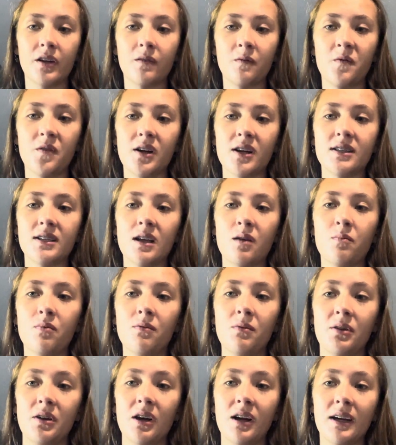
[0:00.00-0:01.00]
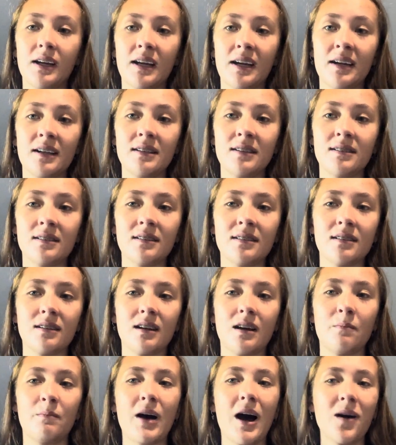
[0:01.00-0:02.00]
For example, young kids,
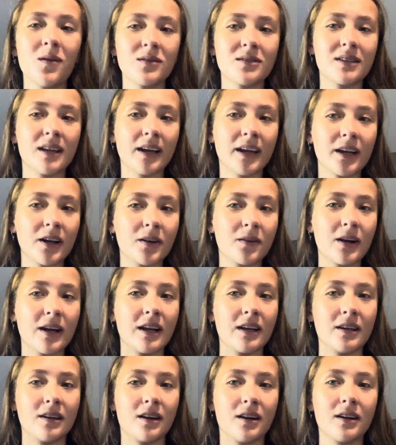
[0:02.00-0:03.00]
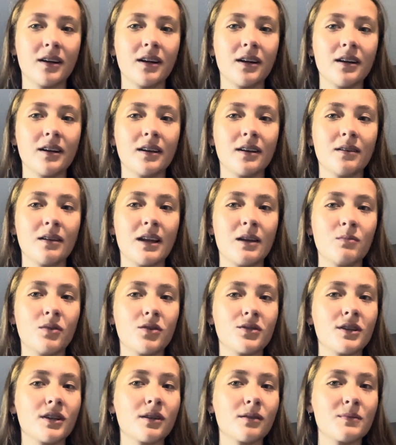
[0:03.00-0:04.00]
about second grade and younger in
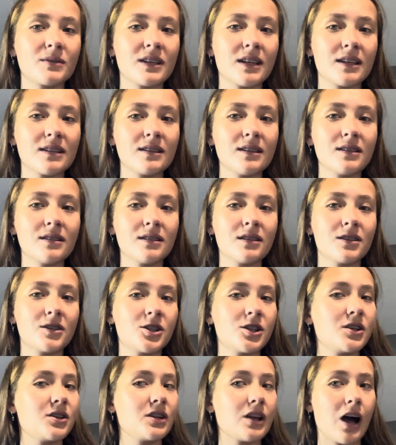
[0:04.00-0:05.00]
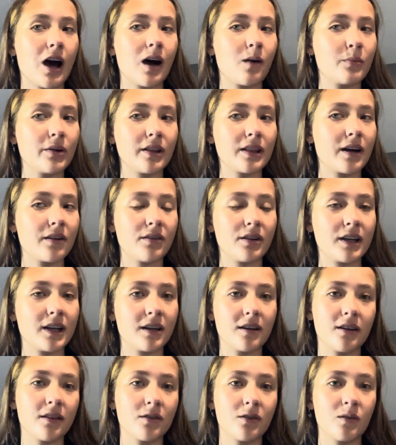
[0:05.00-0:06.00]
most circumstances, should not be allowed to
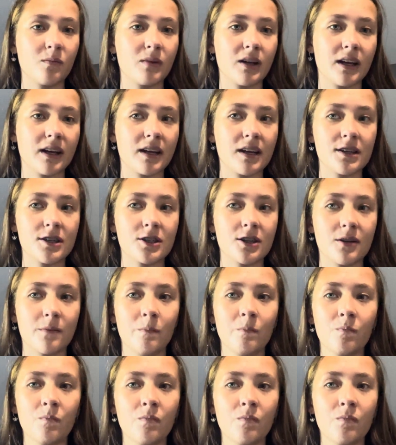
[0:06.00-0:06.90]
carry their own medication.